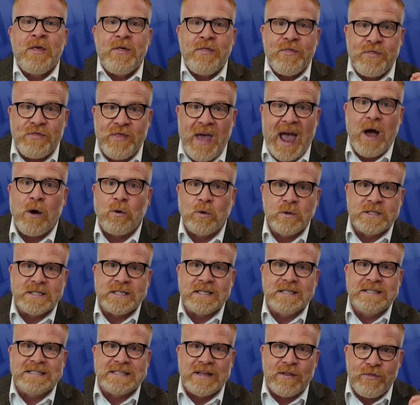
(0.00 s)

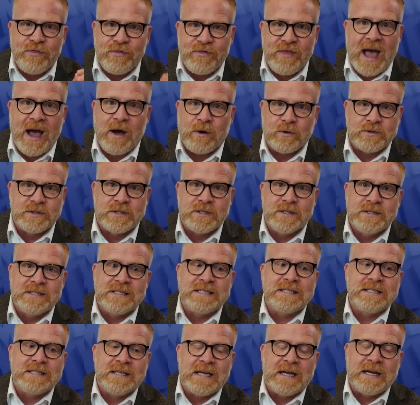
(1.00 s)
thousands and
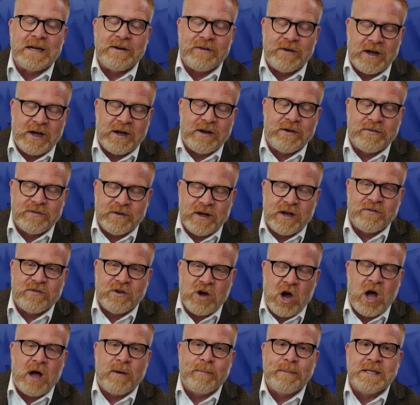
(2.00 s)
thousands
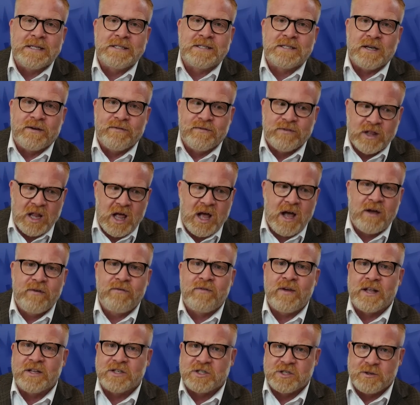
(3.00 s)
of comments of
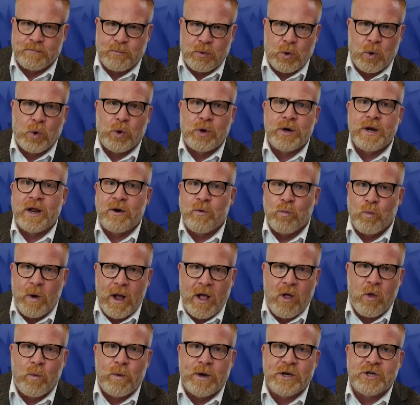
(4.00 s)
love and support and
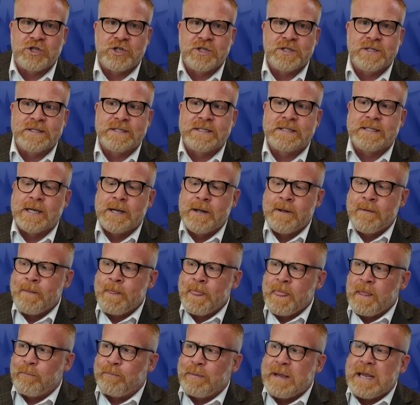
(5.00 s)
well wishes,
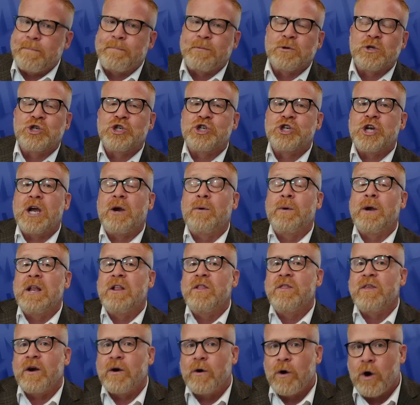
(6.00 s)
people
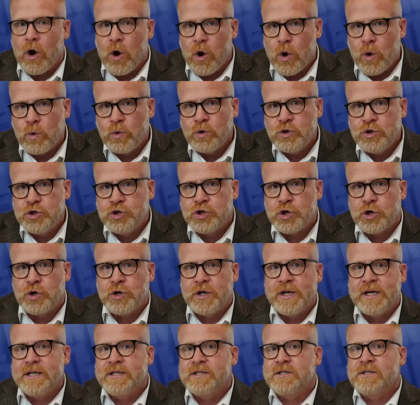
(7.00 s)
sharing their own
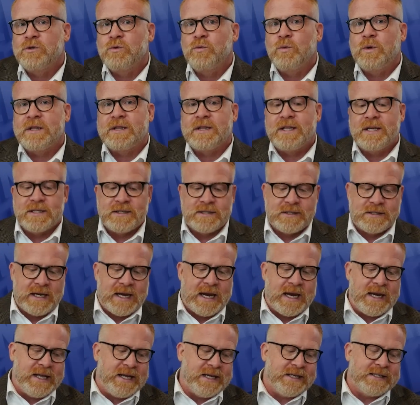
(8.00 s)
journeys with this
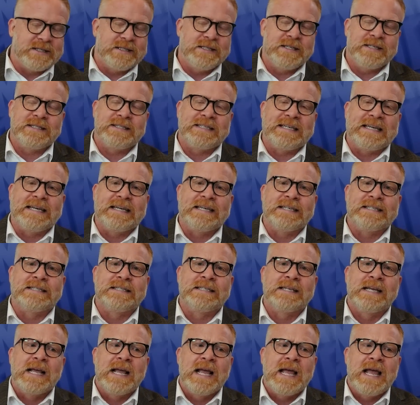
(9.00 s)
hideous
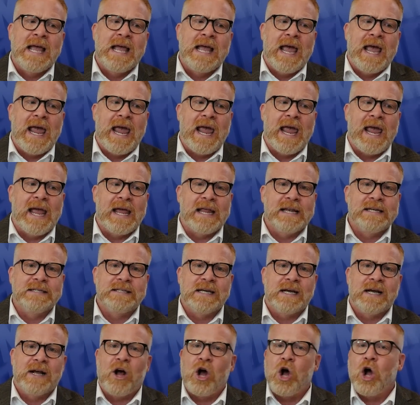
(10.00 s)
disease.
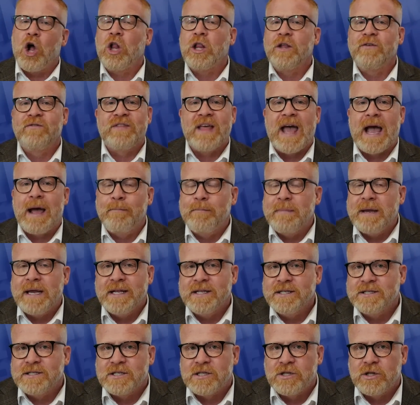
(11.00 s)
And all of that
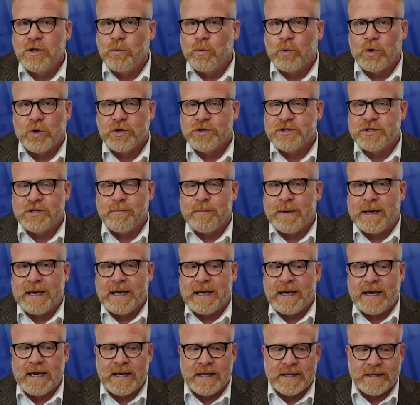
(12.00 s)
means the world to
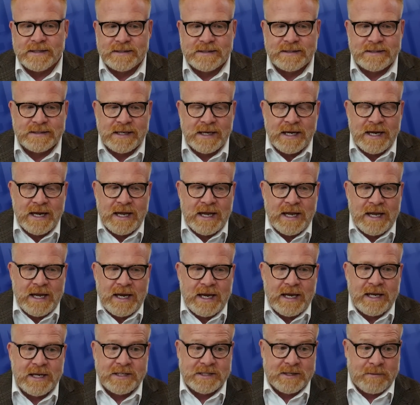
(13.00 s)
me. It is
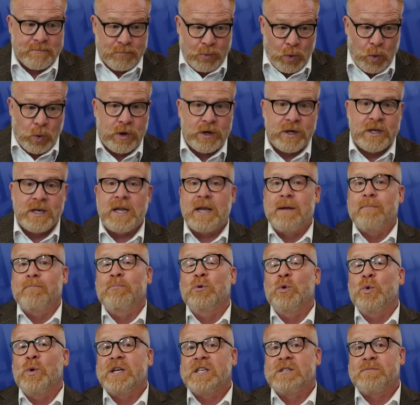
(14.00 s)
important. It
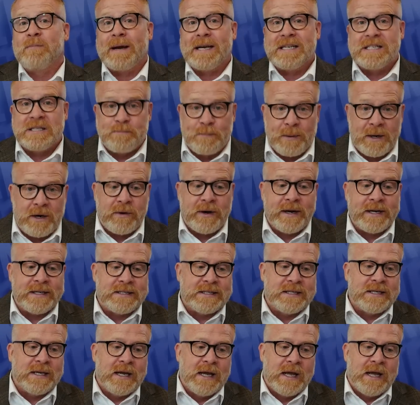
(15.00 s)
buoys my
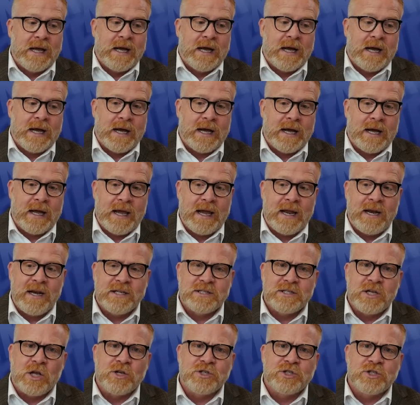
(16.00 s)
spirit. And
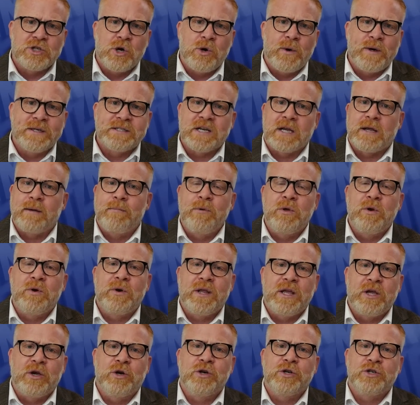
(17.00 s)
it's also, as a
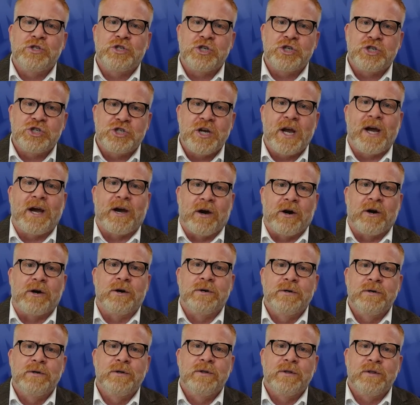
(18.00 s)
community, good to
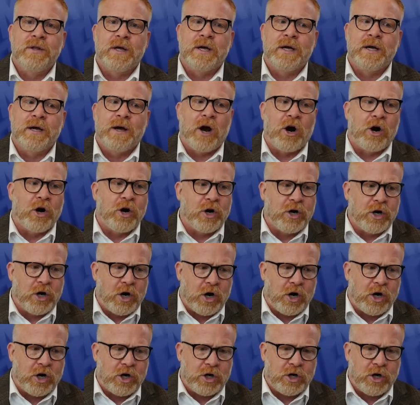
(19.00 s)
share
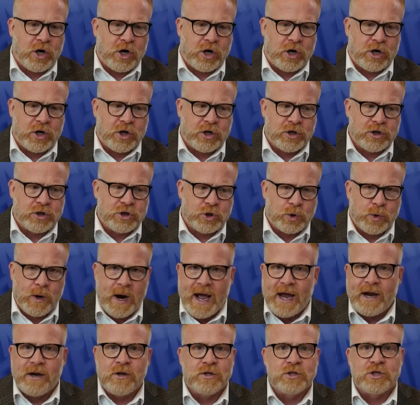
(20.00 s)
our
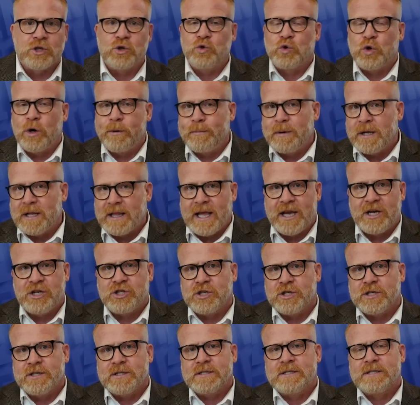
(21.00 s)
trials and
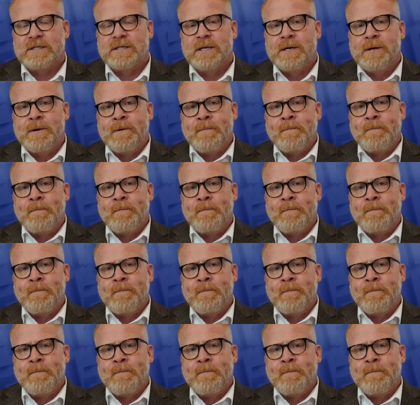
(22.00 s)
tribulations.